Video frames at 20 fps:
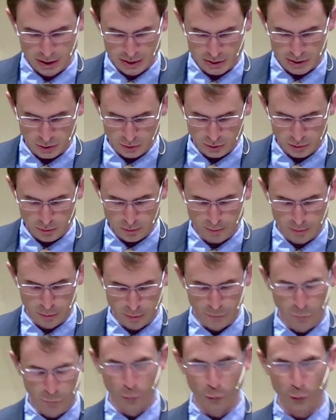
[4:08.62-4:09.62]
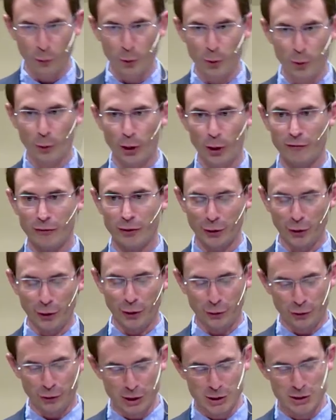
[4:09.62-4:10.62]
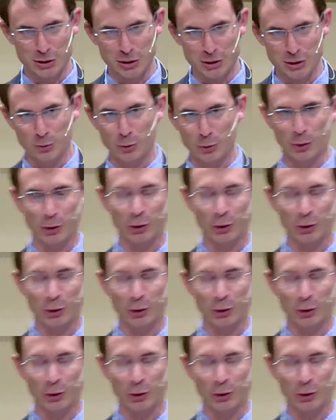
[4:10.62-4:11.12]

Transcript: So before we were ever called Christians, we